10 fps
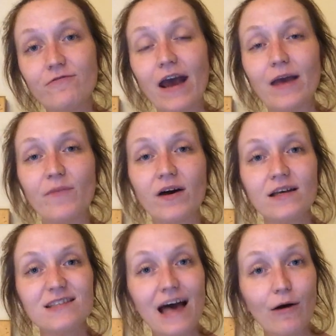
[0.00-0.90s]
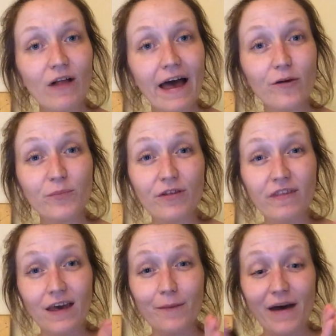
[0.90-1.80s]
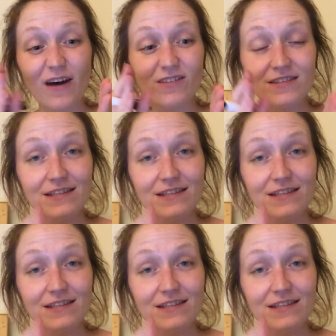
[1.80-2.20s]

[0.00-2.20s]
frame because that will help you think about